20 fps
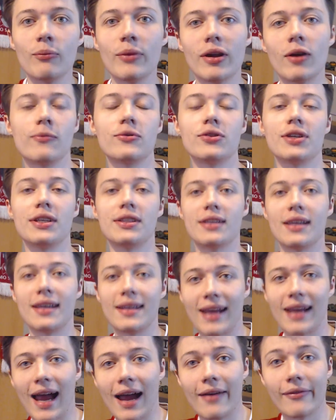we obviously
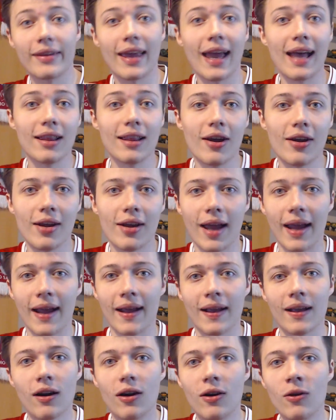did have Kelleher
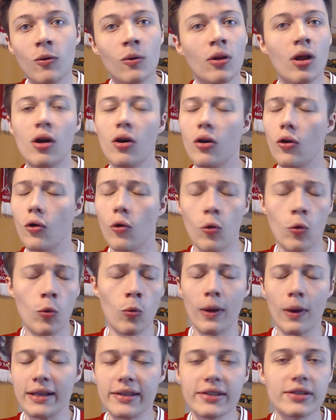in goal,
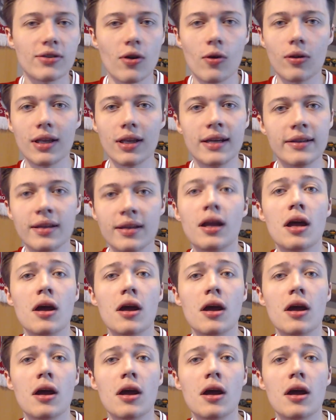always solid.